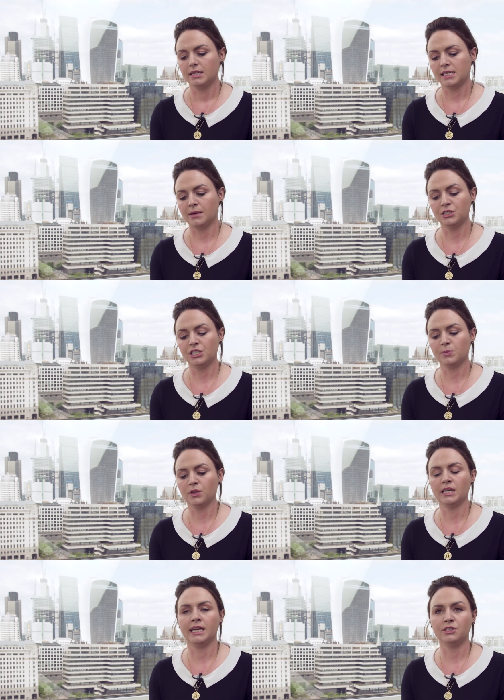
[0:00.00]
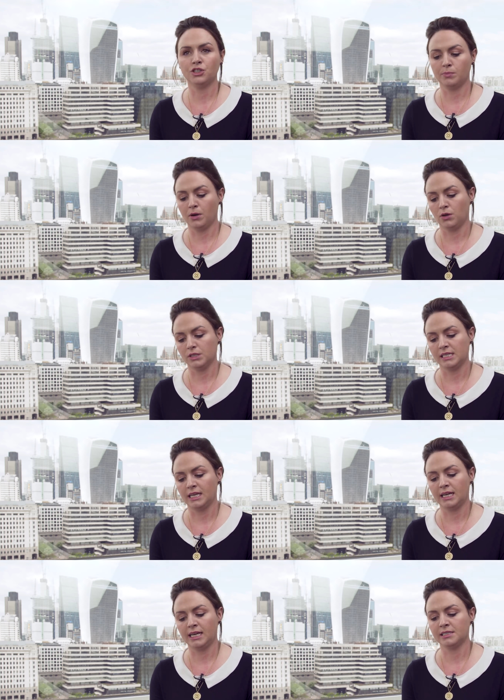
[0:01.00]
Damages put the injured
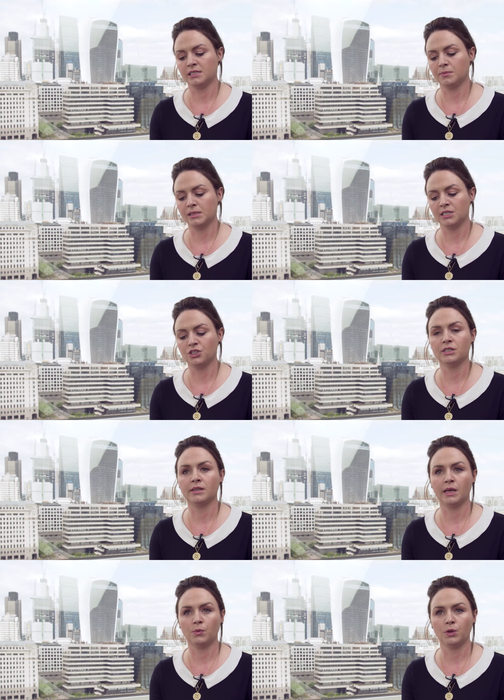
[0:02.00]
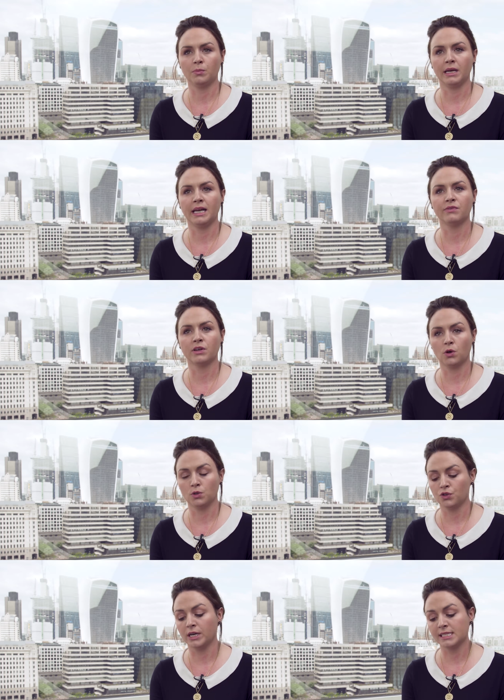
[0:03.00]
party into the position that they would be if the
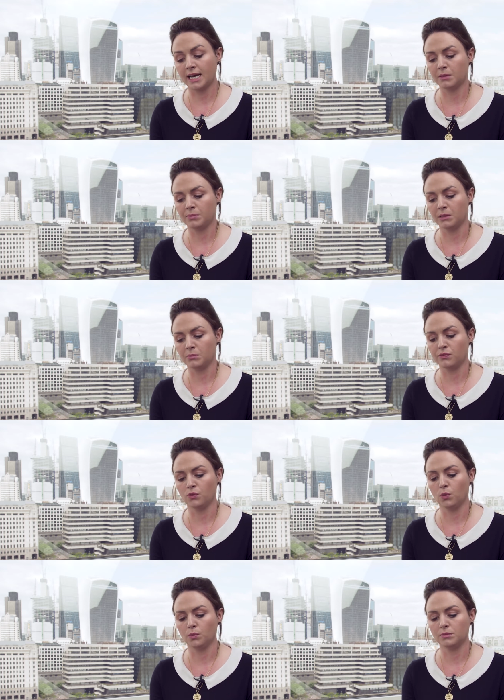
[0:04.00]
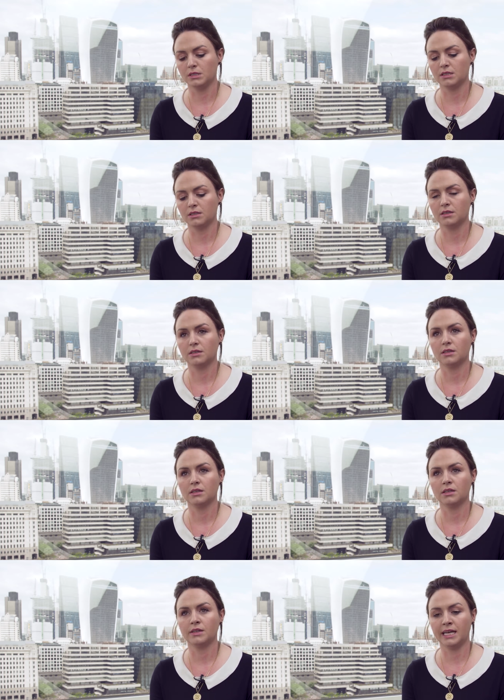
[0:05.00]
contract had been performed.
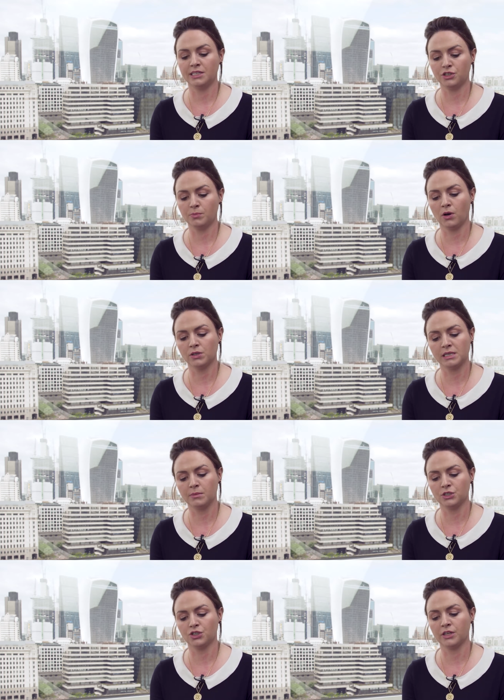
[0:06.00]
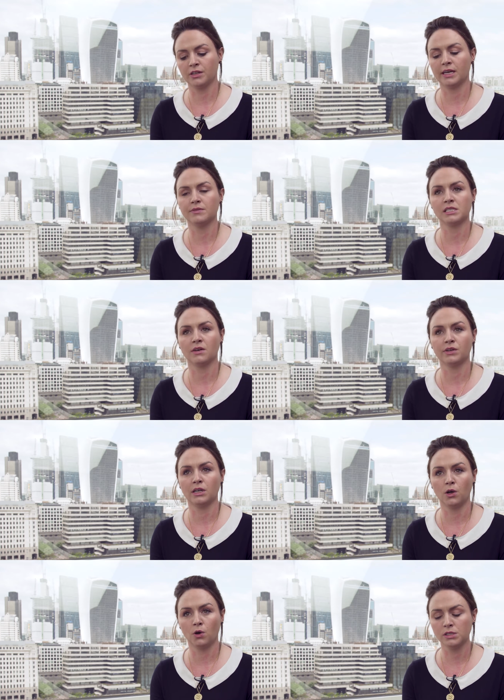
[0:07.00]
The injured party must show that they have suffered
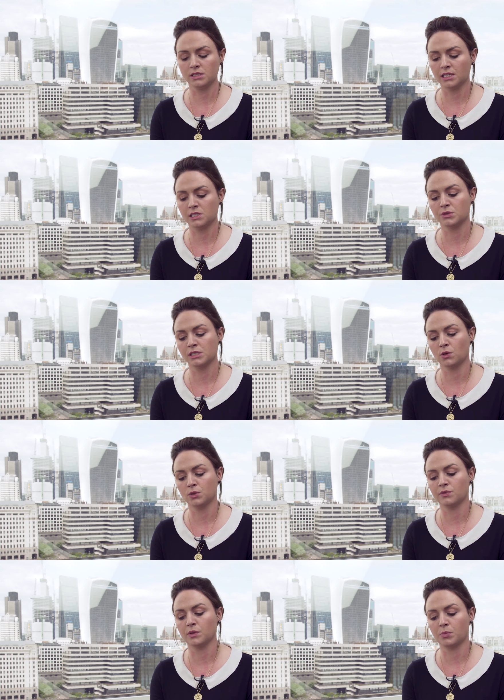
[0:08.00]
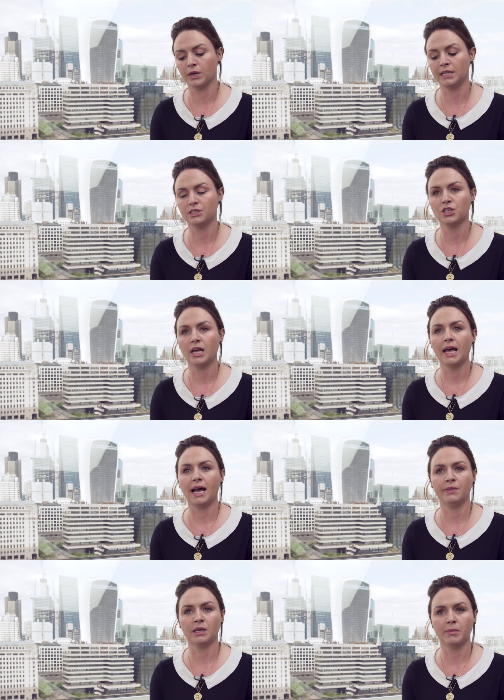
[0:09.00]
loss as a result of the breach
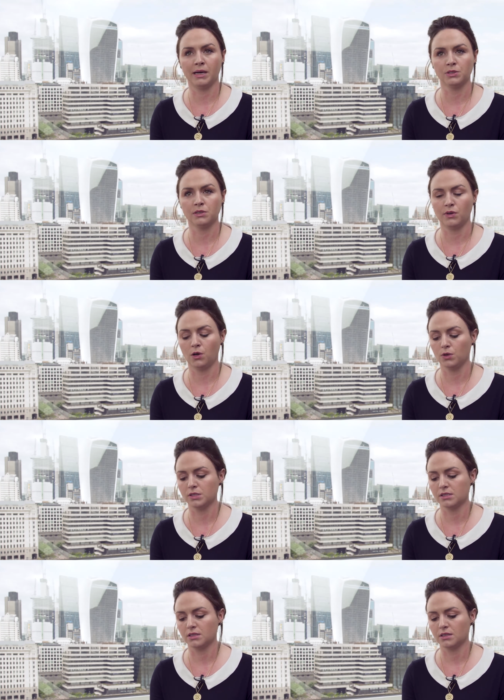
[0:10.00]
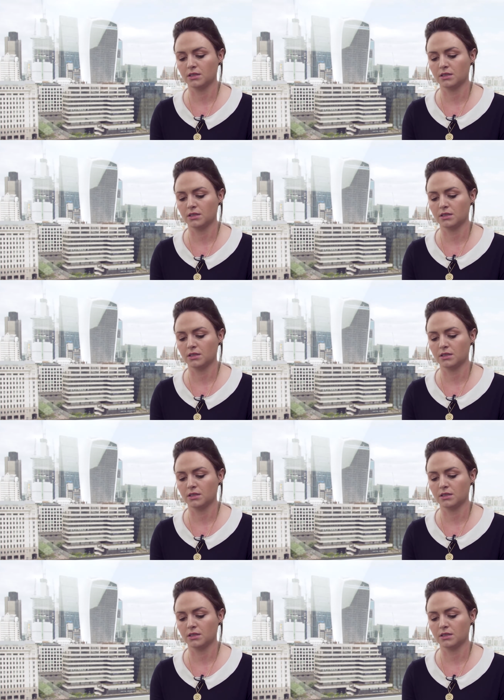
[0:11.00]
and the amount of loss.